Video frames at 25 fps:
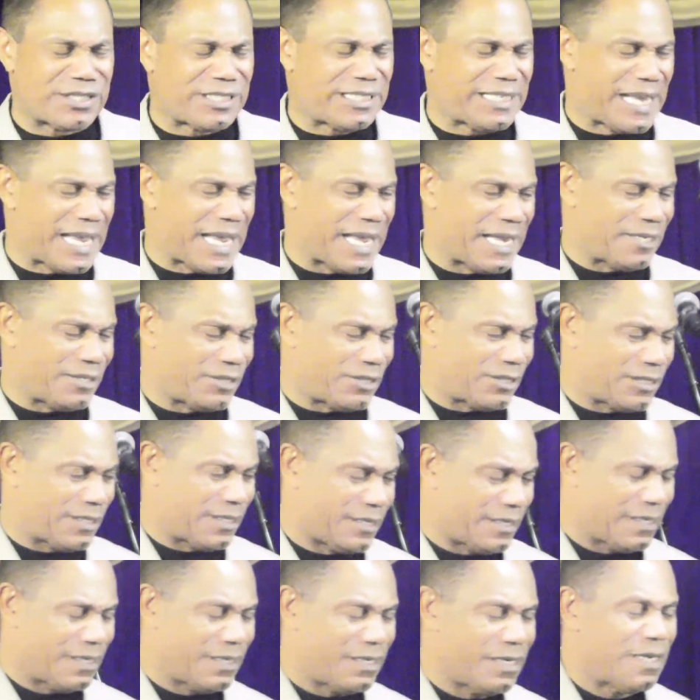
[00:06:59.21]

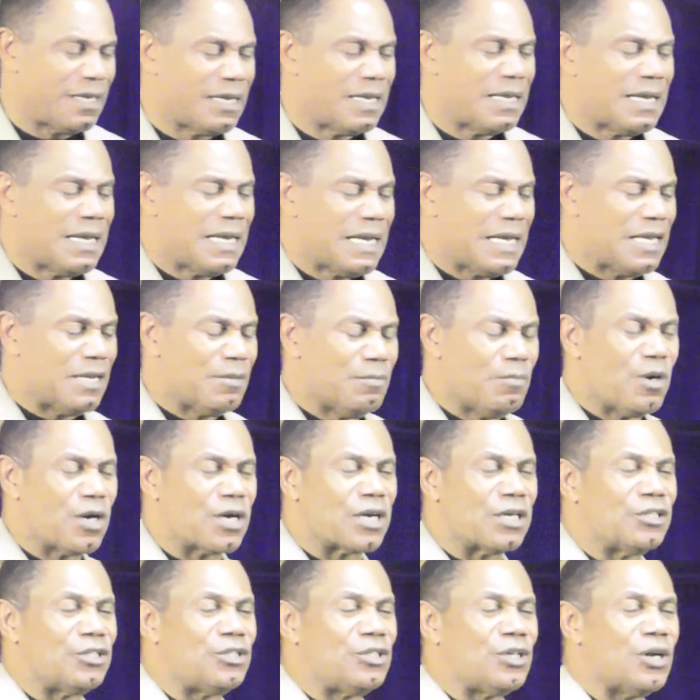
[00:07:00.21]
says. In the
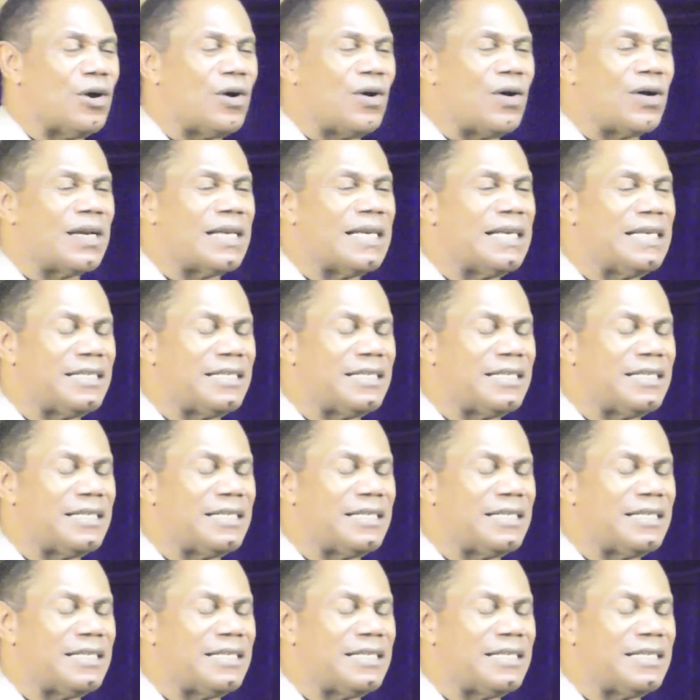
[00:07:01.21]
book of Joel, he